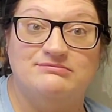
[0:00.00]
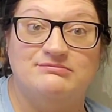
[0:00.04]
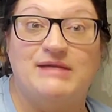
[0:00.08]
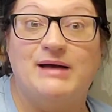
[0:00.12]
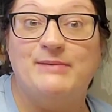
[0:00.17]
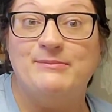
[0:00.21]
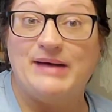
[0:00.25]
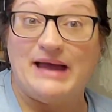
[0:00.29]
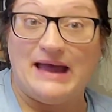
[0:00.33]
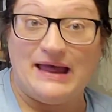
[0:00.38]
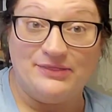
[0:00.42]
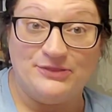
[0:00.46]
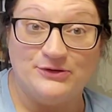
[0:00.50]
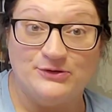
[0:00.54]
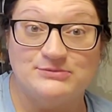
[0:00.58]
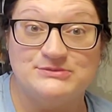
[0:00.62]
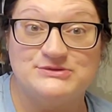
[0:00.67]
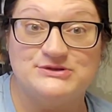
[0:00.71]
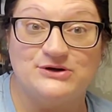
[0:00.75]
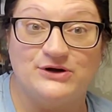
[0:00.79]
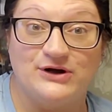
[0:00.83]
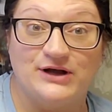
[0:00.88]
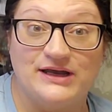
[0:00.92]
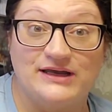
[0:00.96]
my
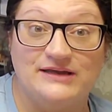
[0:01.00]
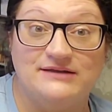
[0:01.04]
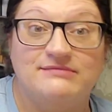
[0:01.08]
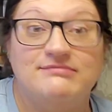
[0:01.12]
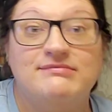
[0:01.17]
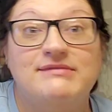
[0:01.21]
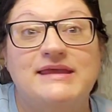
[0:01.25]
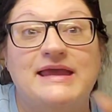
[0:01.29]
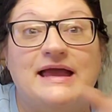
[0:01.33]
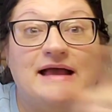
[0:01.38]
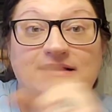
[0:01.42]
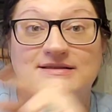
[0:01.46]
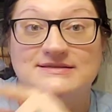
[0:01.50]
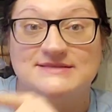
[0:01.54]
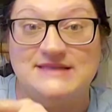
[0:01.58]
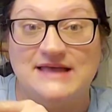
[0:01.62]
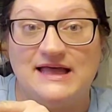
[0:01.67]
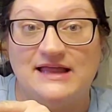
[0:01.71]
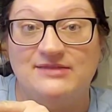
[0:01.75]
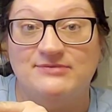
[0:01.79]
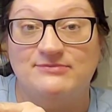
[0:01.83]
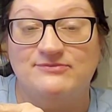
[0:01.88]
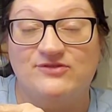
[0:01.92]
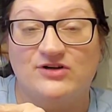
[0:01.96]
bathroom's green, the
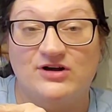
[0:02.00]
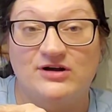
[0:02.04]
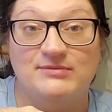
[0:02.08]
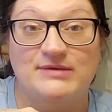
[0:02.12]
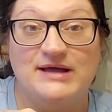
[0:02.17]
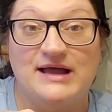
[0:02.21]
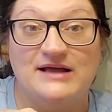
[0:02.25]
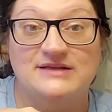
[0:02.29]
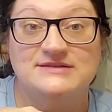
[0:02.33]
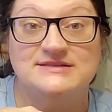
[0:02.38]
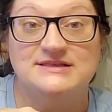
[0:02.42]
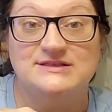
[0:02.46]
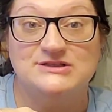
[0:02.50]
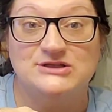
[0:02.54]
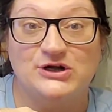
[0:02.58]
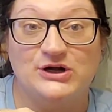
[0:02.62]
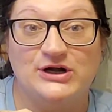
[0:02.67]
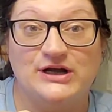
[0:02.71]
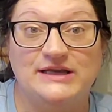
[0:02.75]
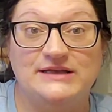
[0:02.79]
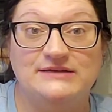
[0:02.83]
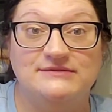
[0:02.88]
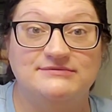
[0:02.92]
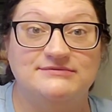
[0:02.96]
outside in front of my house is
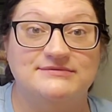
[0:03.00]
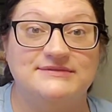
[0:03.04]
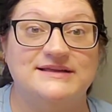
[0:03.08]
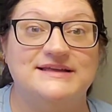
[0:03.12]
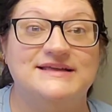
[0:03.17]
green.